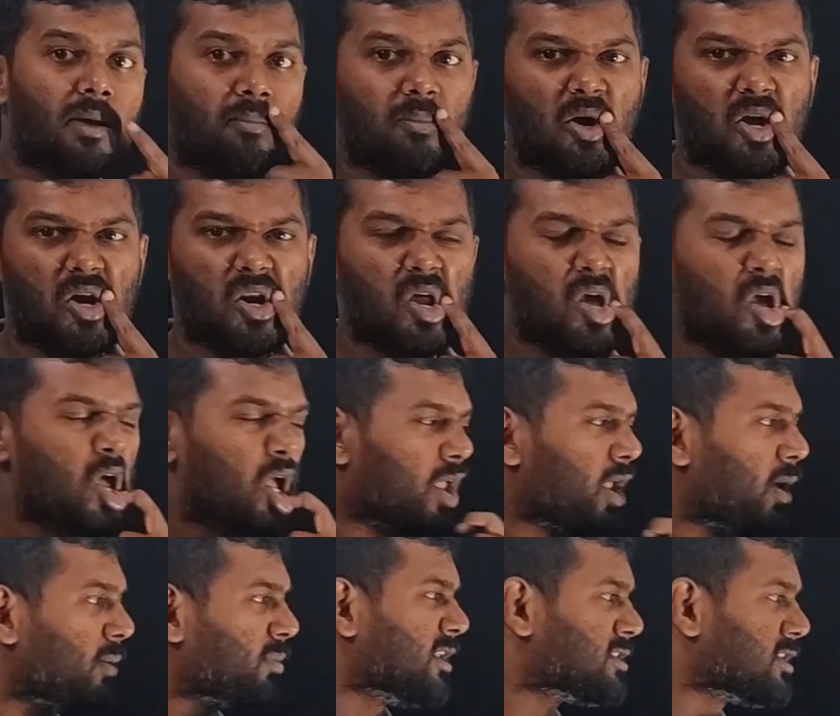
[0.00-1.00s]
number.
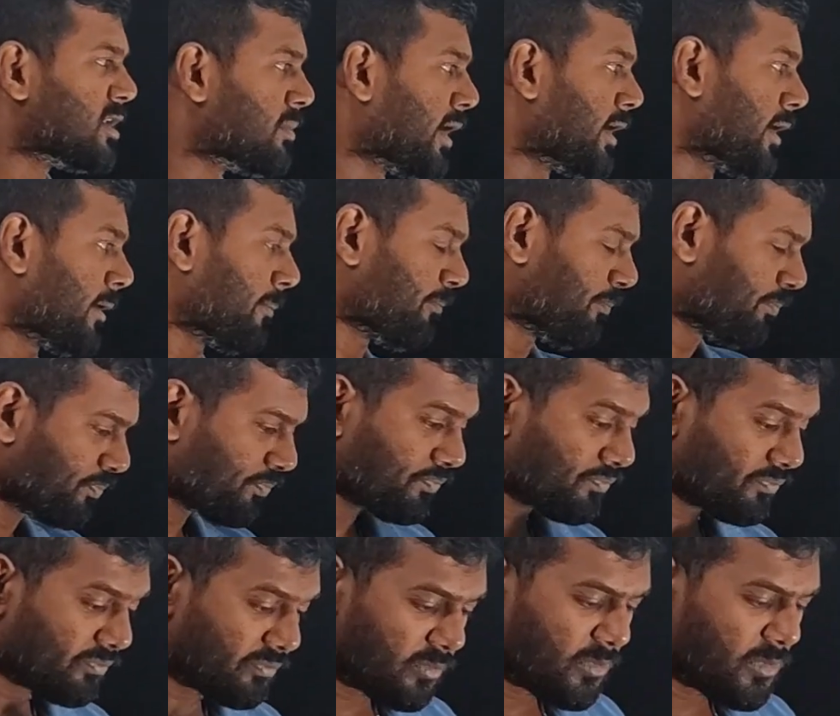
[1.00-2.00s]
Keep this in mind.
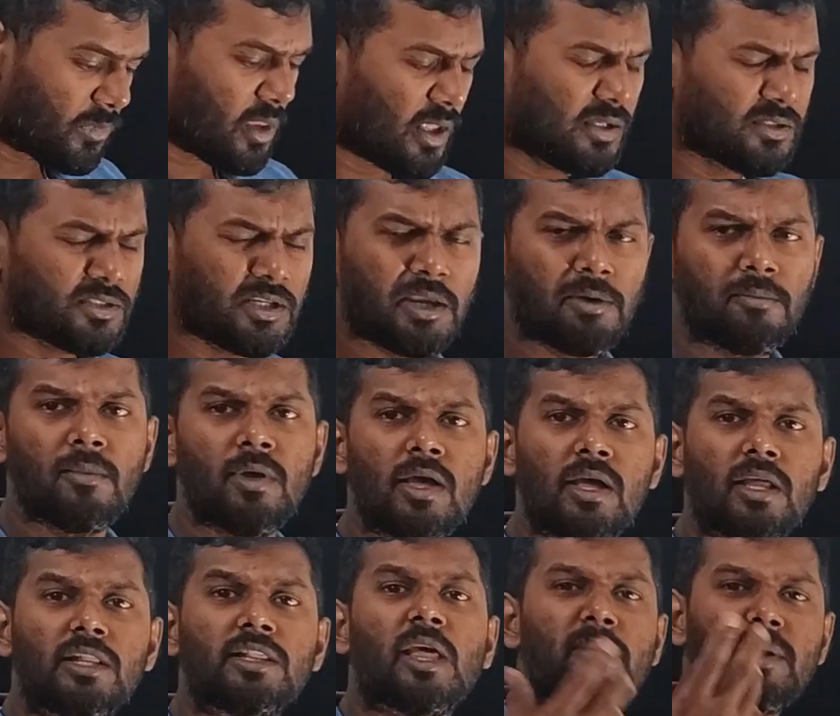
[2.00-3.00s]
See,
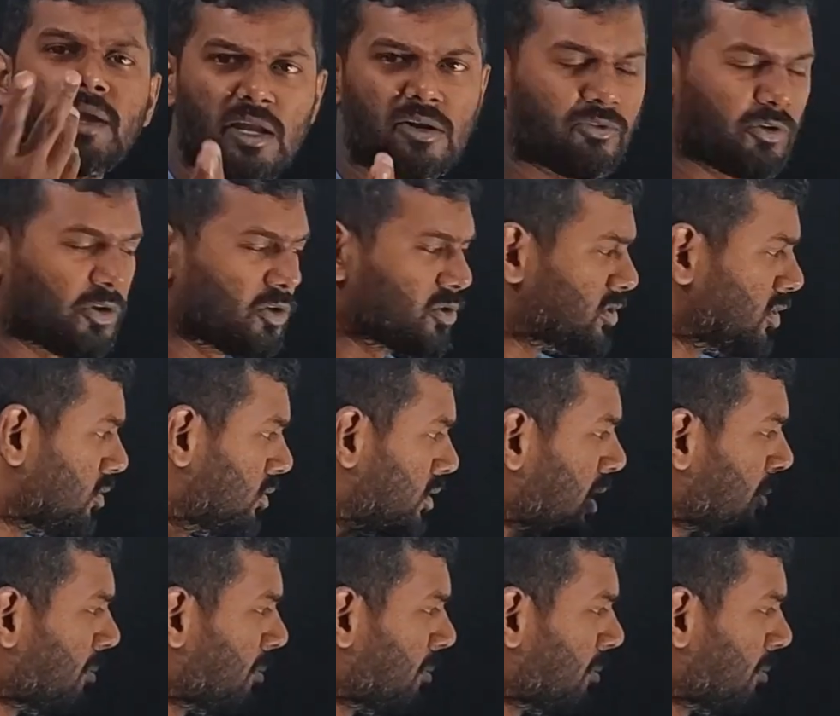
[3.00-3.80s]
they may confuse you.